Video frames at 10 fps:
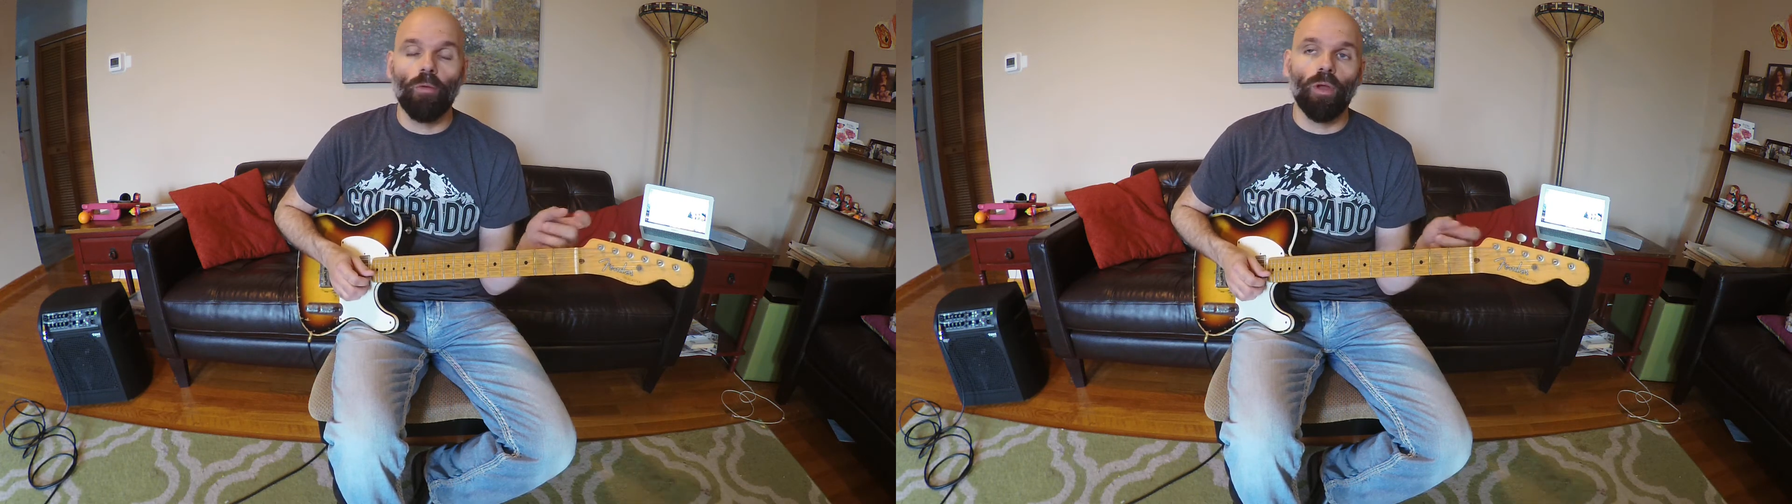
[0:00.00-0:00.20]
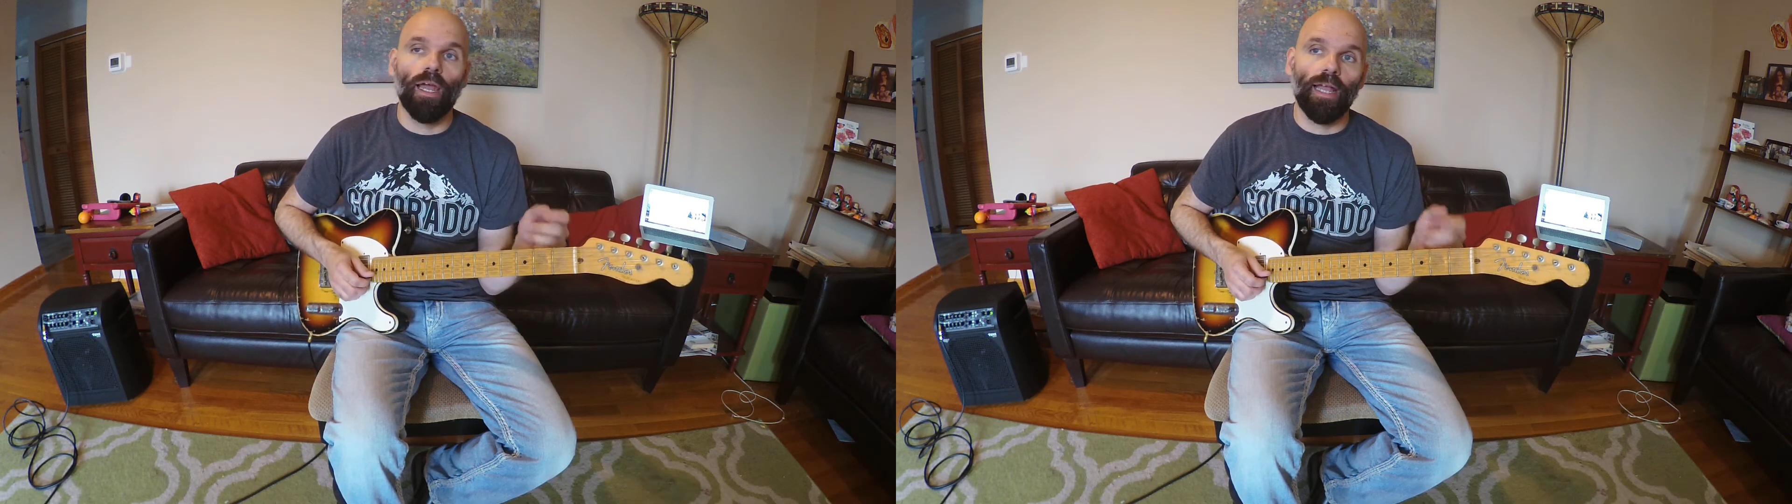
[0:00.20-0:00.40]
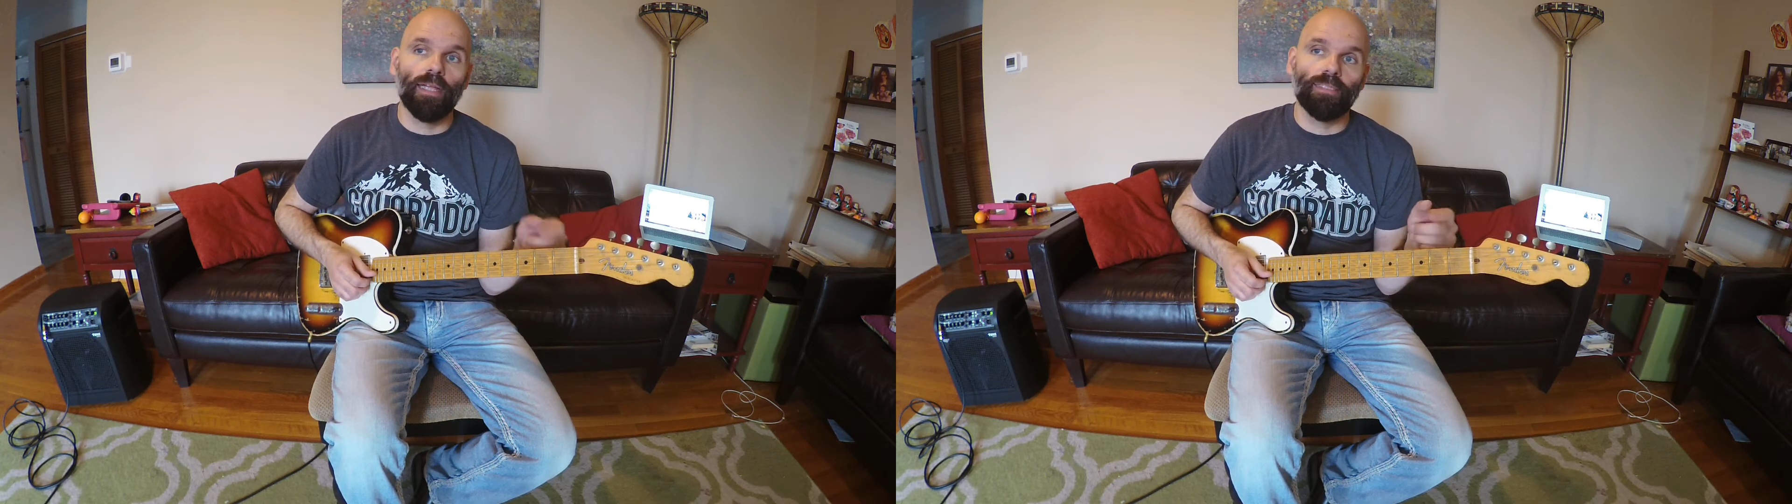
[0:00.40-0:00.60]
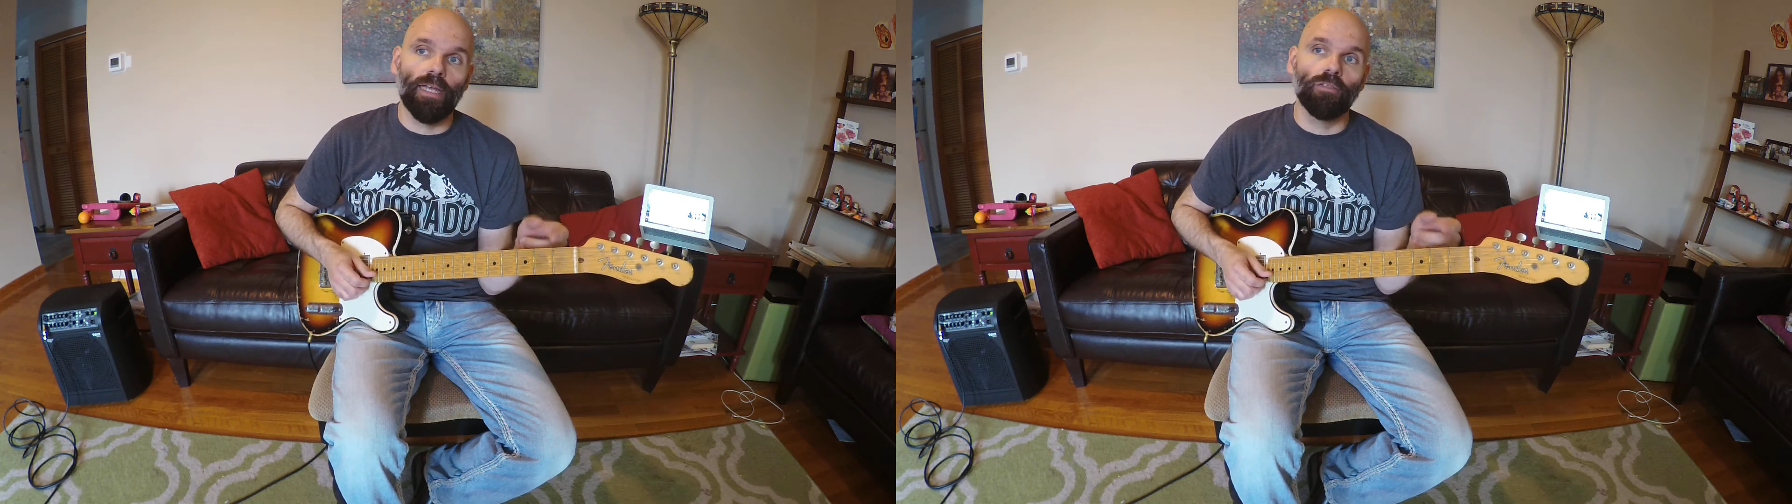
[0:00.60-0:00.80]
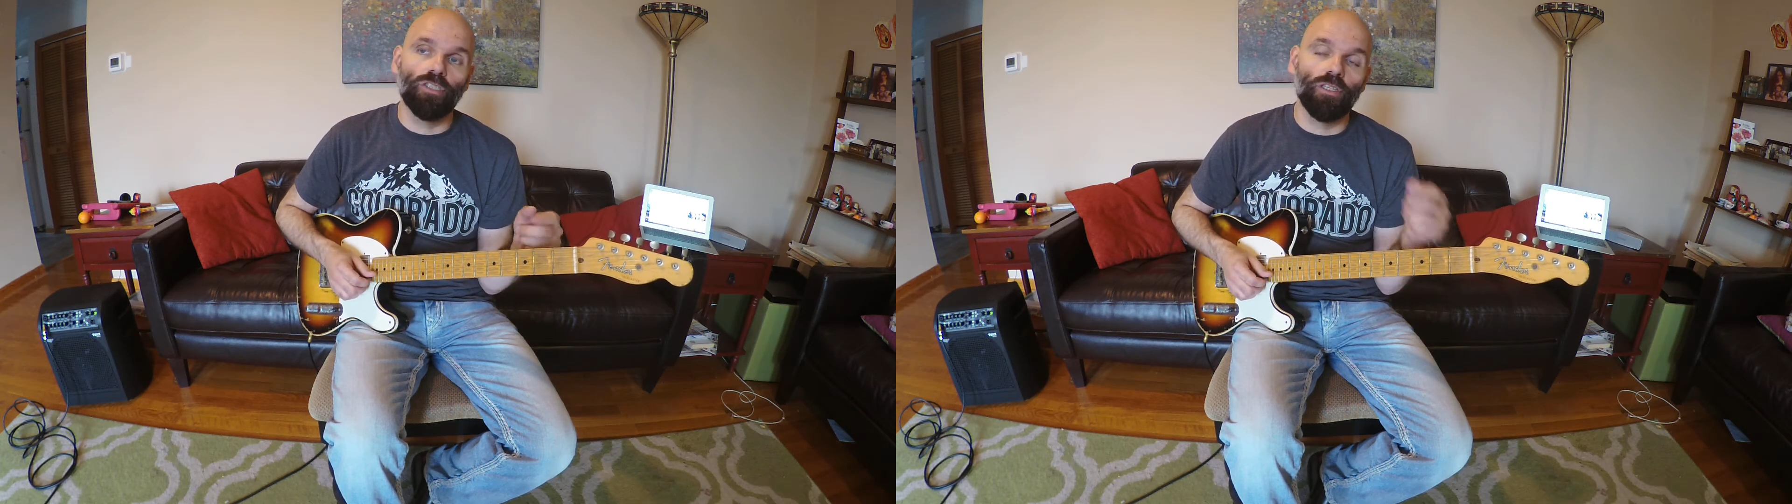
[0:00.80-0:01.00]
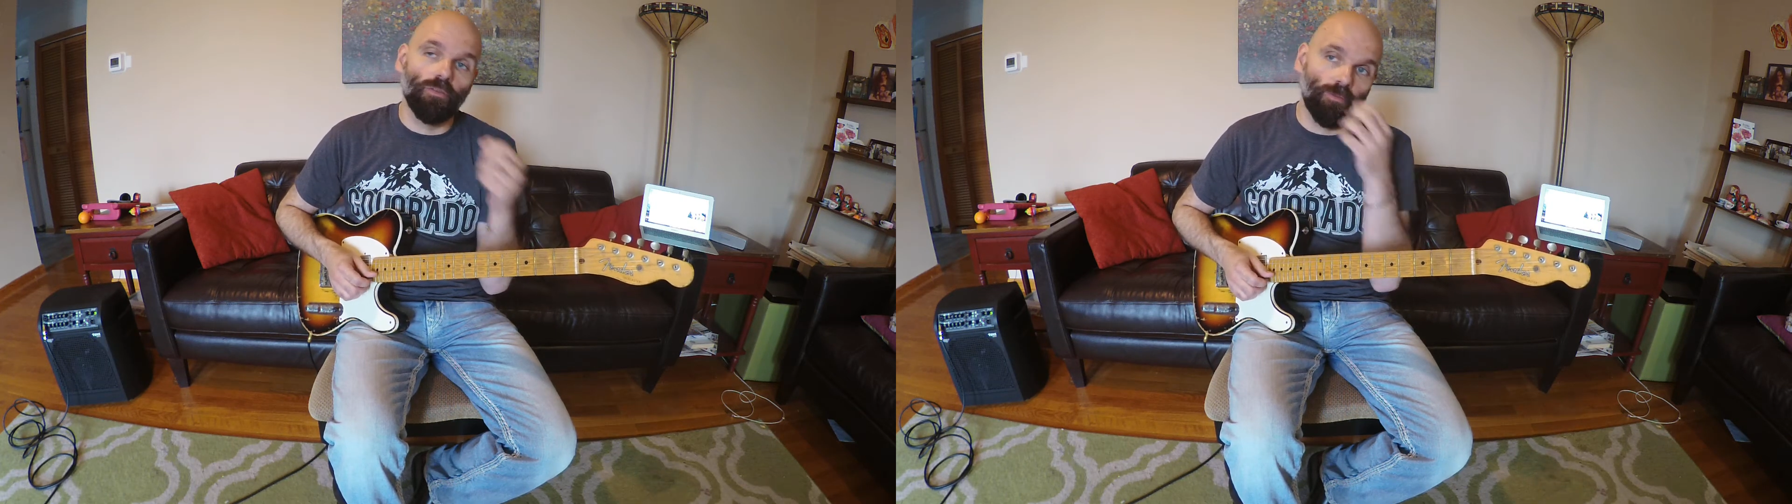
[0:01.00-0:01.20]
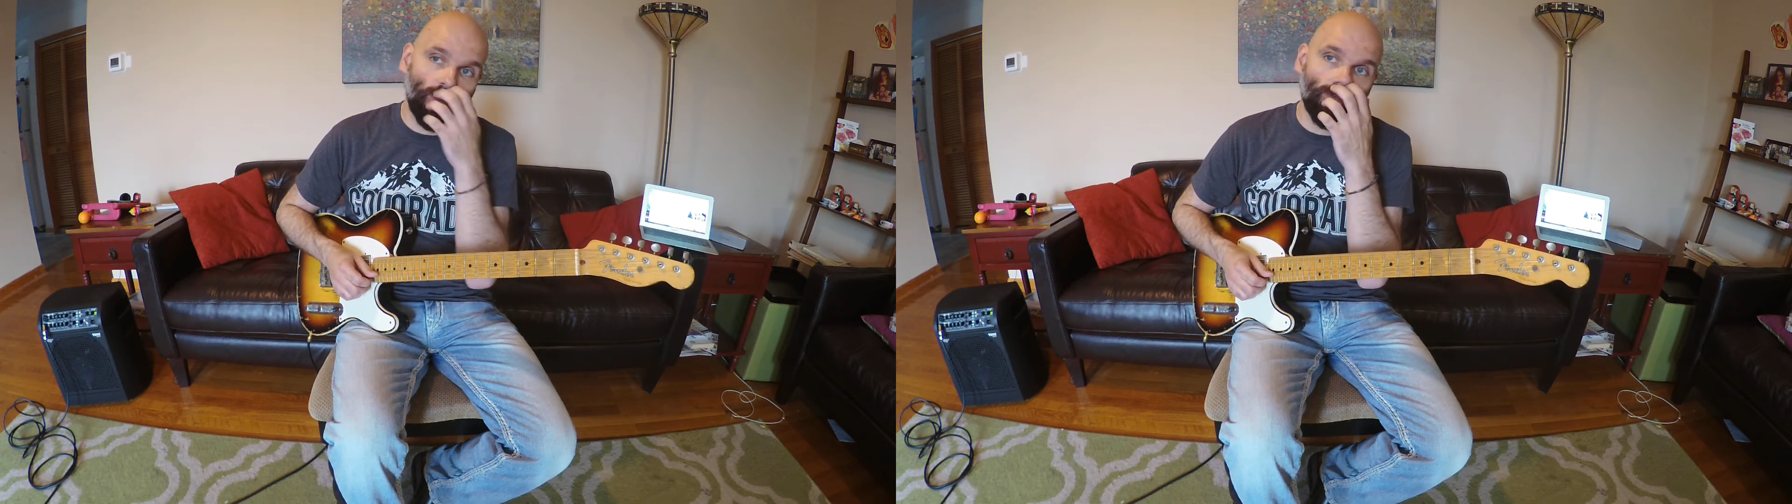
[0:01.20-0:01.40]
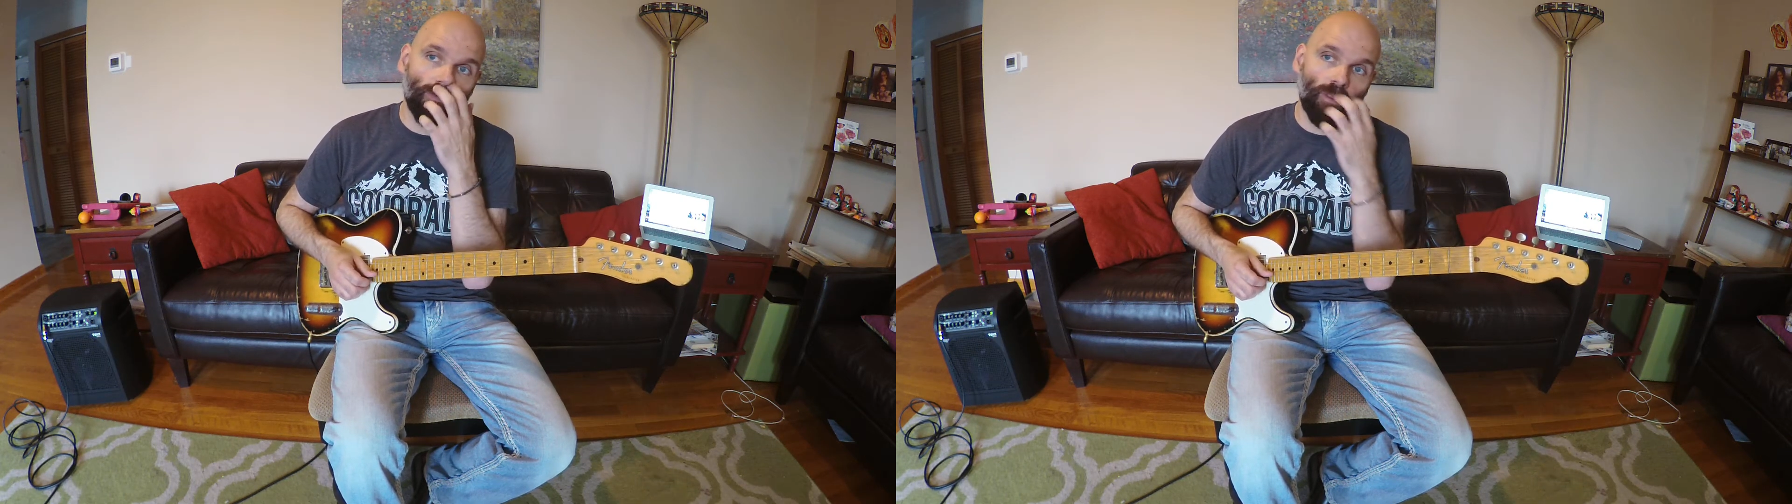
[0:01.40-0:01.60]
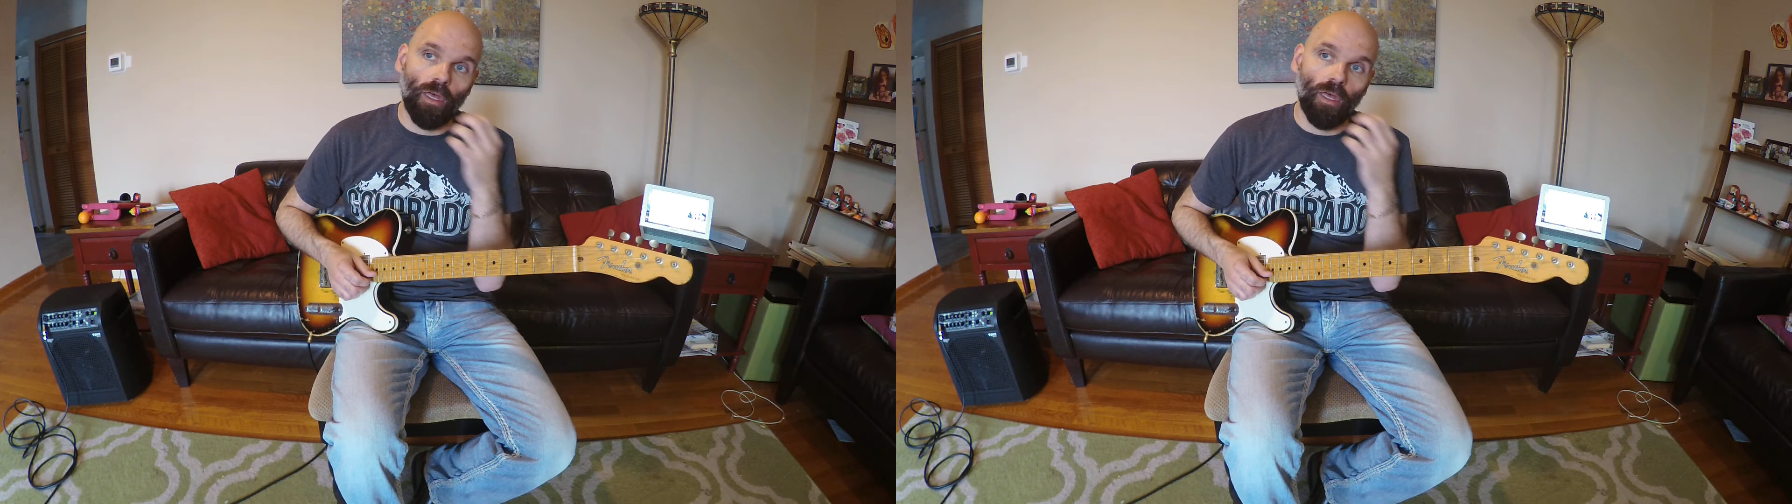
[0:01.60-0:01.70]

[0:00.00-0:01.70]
when I got down to the fifth